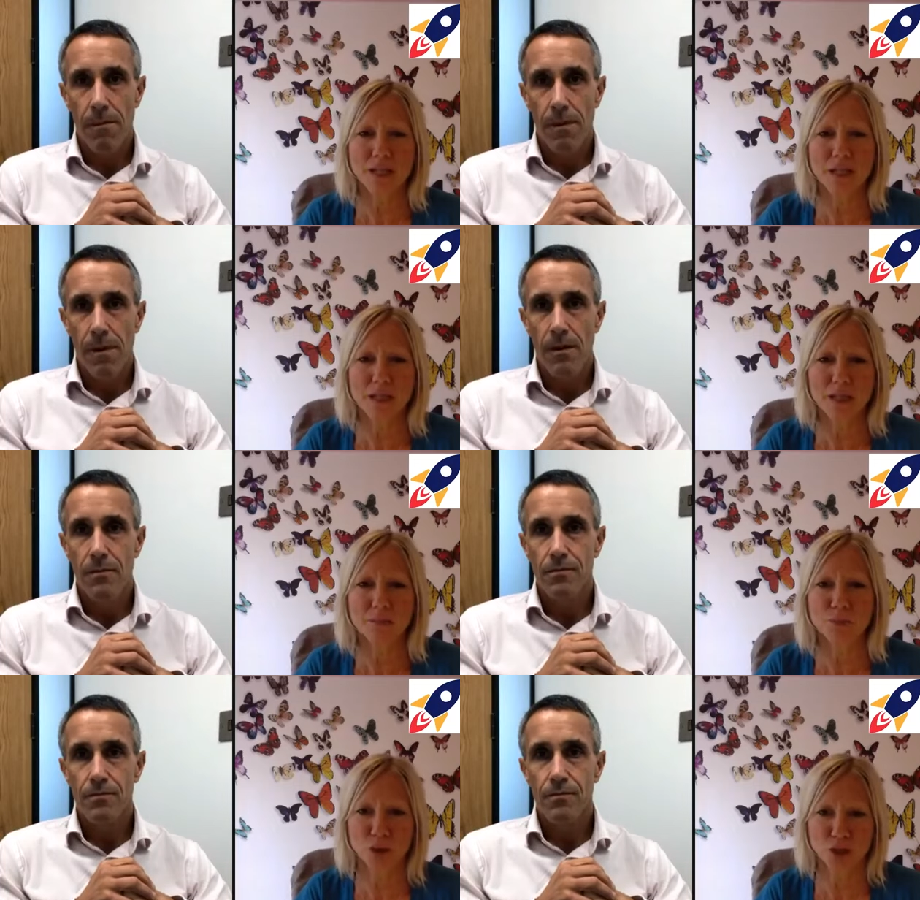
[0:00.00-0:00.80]

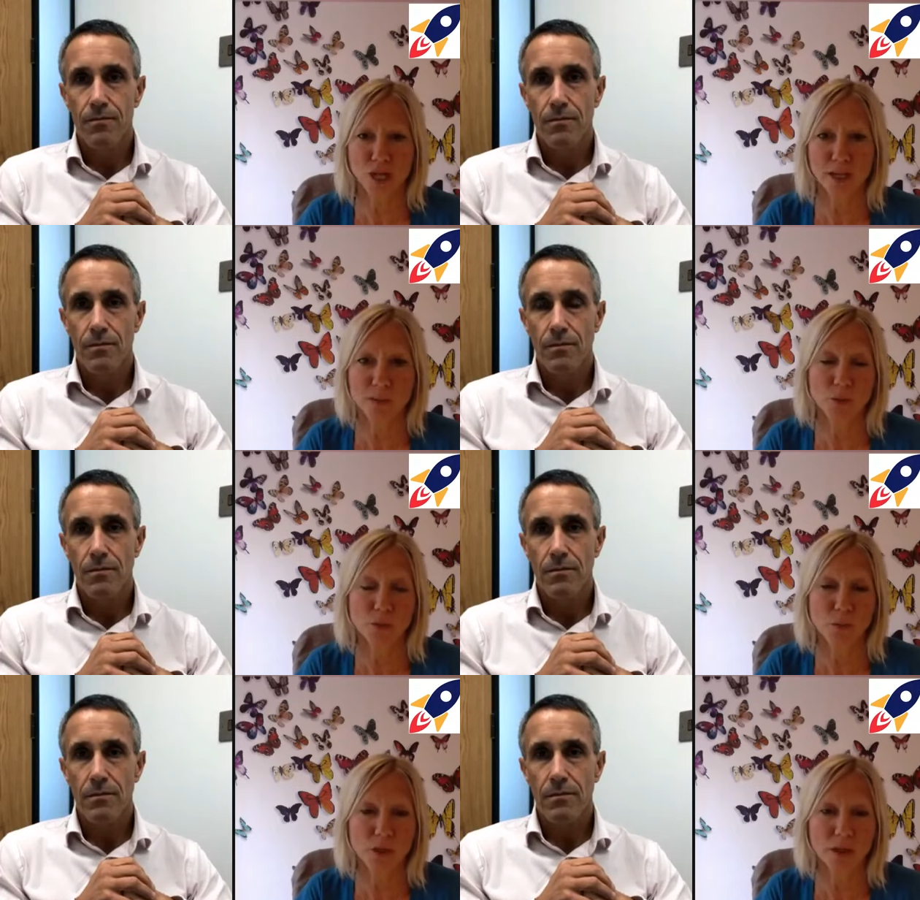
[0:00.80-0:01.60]
Speaker 1: many projects were
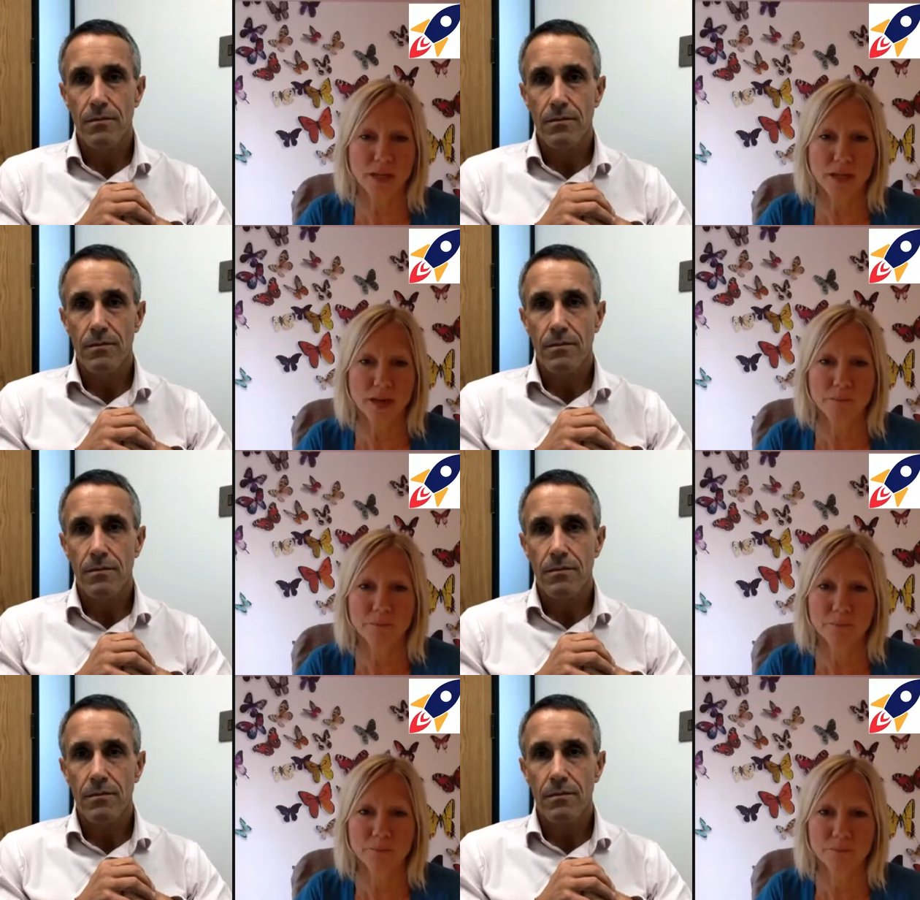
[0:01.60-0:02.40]
you working then?